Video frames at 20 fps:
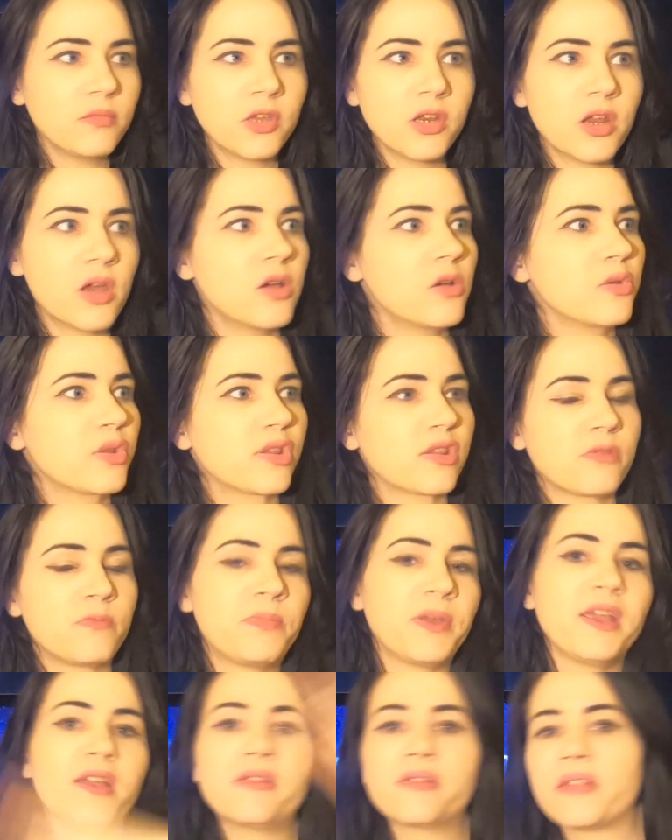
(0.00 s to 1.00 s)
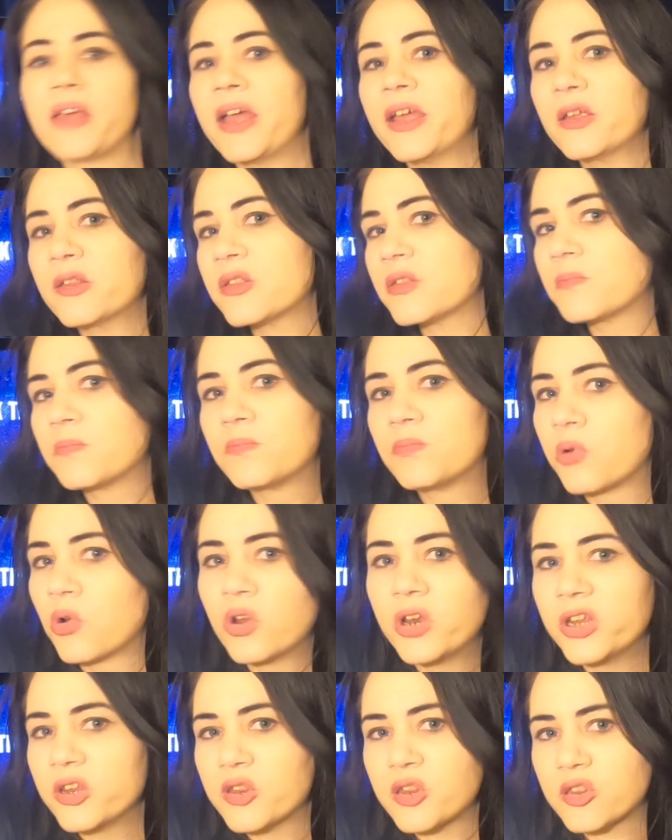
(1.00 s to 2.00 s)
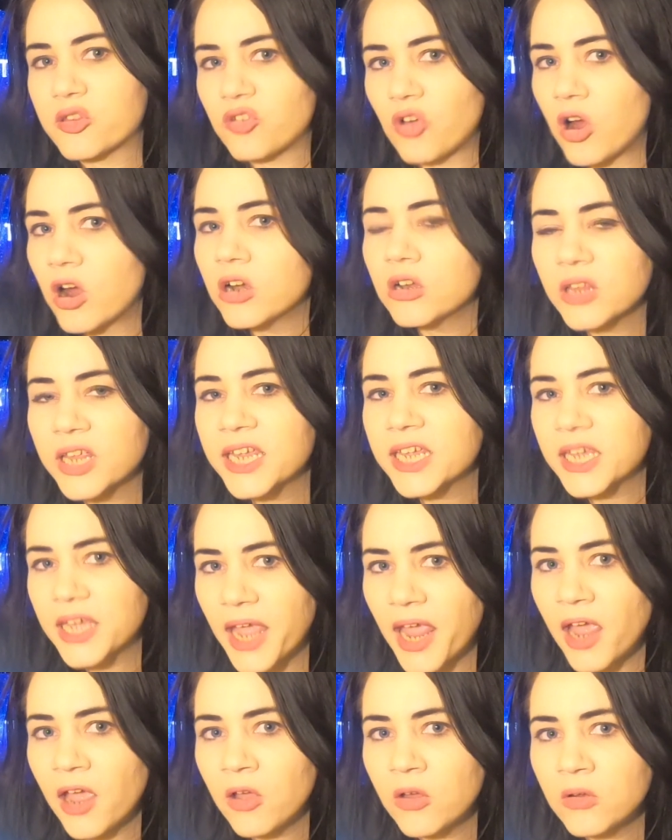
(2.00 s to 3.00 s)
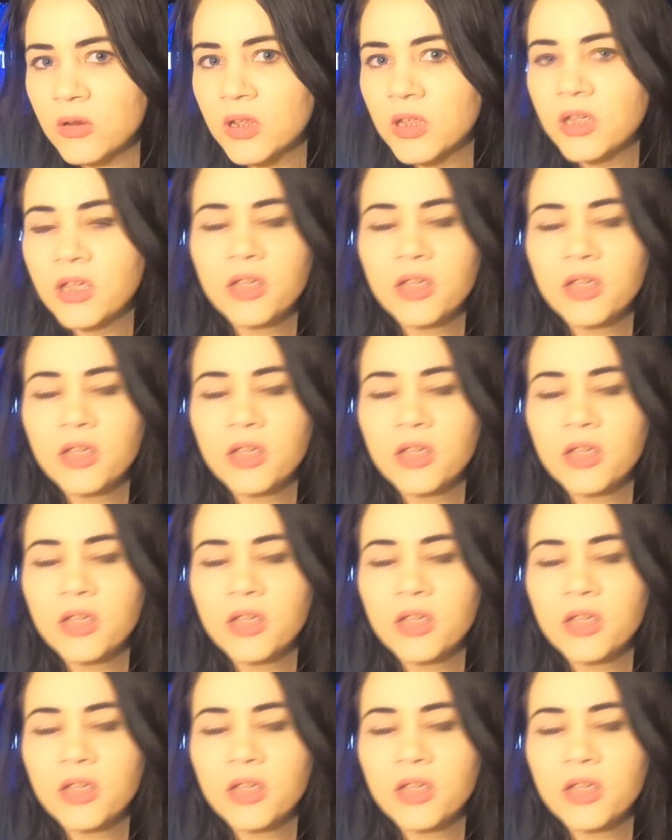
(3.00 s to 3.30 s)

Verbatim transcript: you know, SpaceX putting Starlink out?